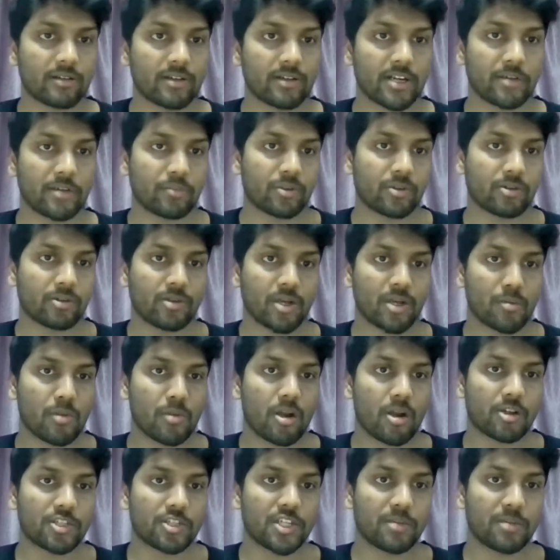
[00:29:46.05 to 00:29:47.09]
crypto and
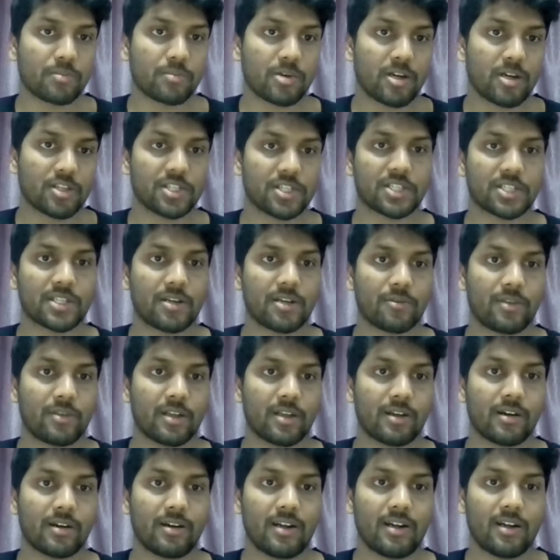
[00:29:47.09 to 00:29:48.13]
blockchain projects out
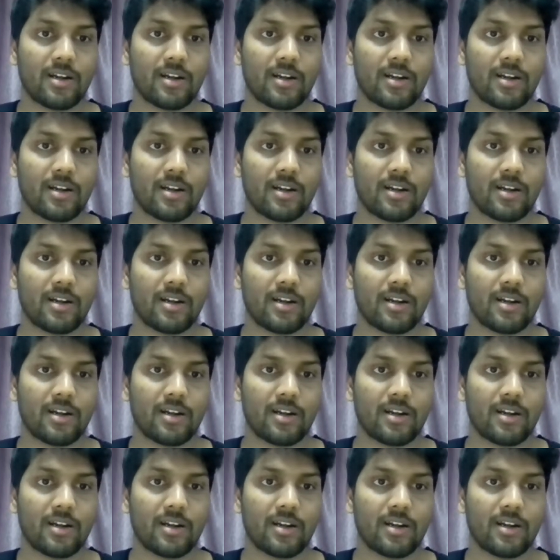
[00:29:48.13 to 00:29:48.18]
there.